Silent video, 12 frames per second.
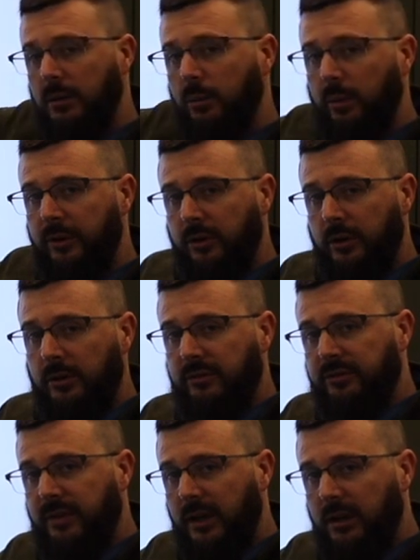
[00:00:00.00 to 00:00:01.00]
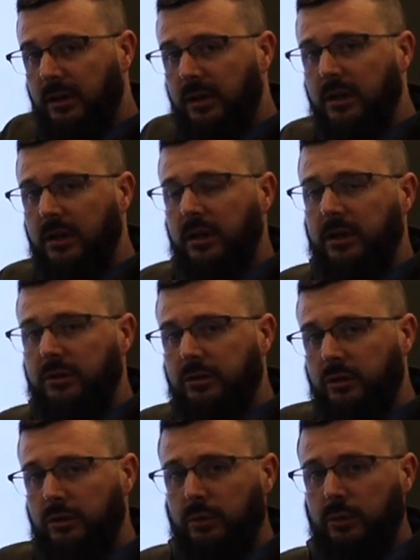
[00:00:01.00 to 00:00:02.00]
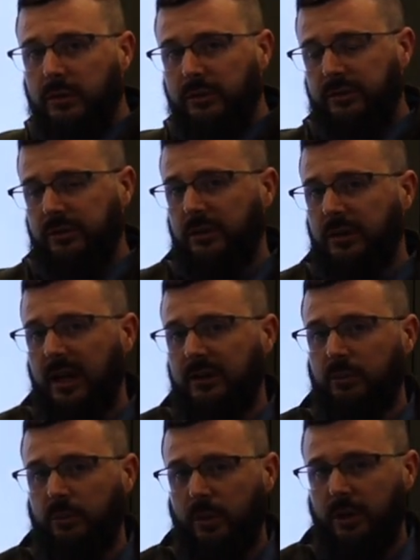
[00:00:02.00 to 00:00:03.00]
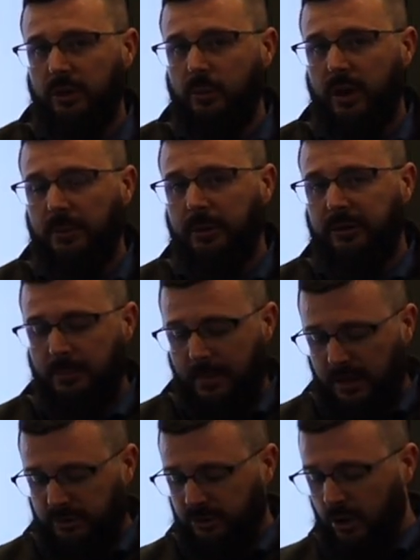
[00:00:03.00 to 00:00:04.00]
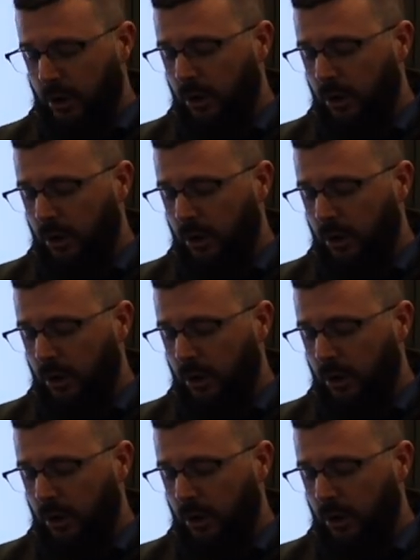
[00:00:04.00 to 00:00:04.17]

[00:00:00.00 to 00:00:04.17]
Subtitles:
with your finger to select where you want to put the mouse,